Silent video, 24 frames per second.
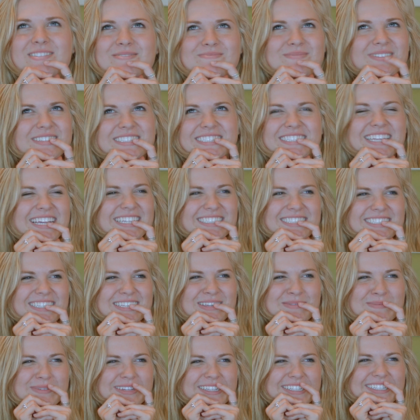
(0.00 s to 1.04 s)
but
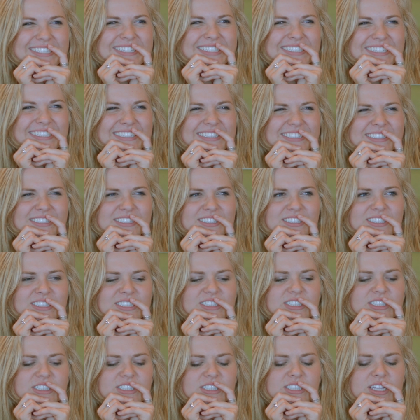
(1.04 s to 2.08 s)
sexy, but
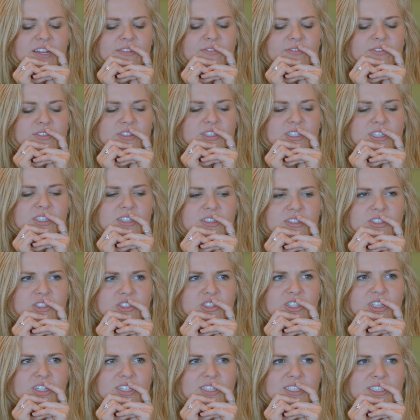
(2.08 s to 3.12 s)
definitely on the
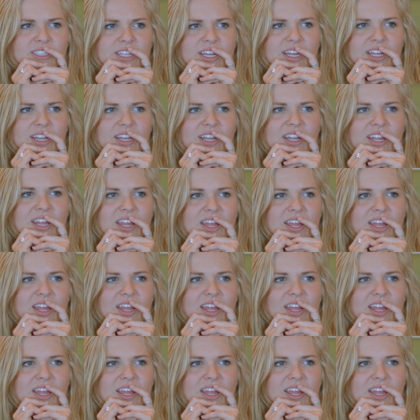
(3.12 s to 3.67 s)
strange side.